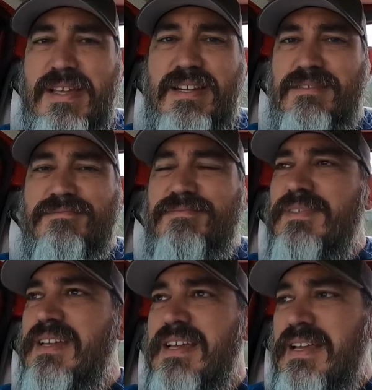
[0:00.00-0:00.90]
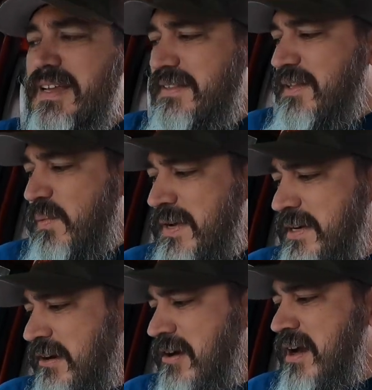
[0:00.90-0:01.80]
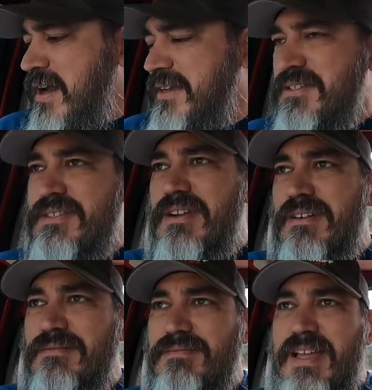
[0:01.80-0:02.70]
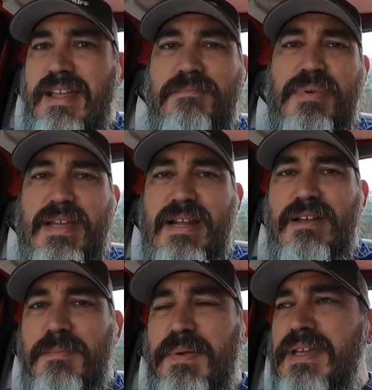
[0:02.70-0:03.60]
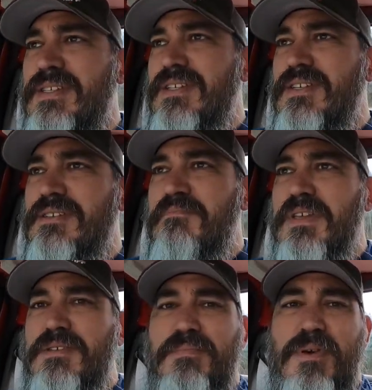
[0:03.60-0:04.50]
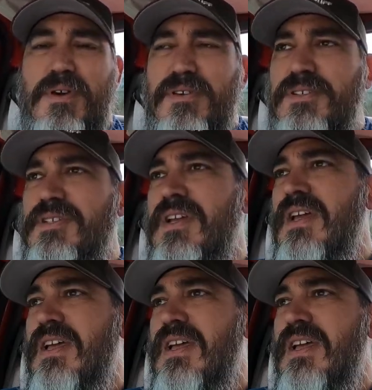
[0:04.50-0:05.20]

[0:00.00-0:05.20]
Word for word: and the window cranks, they're kind of beat all to pieces and missing parts.